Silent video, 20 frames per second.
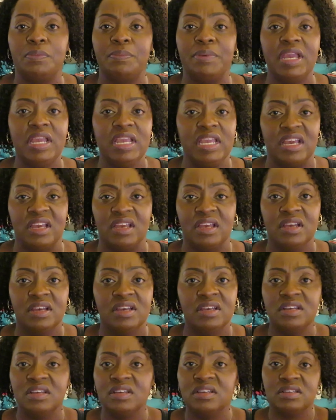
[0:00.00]
opinion
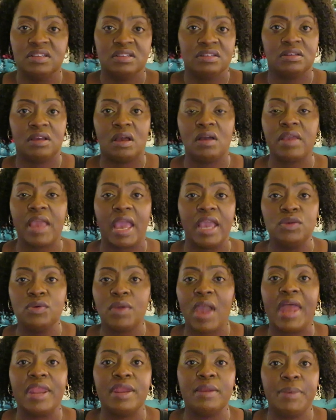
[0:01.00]
okay you
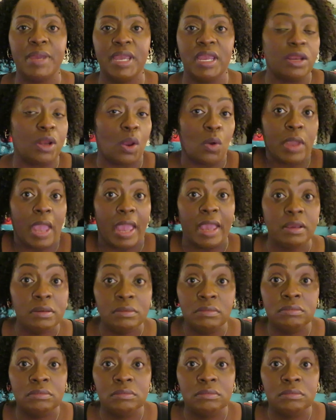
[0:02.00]
got an opinion okay